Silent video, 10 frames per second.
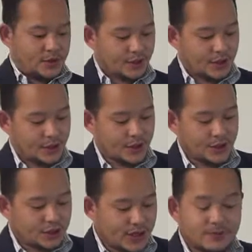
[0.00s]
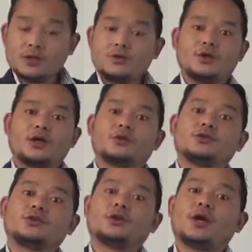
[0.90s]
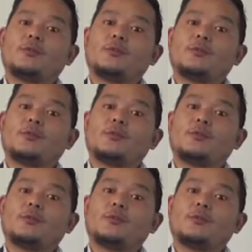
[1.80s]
Okay, in this chapter we are going to study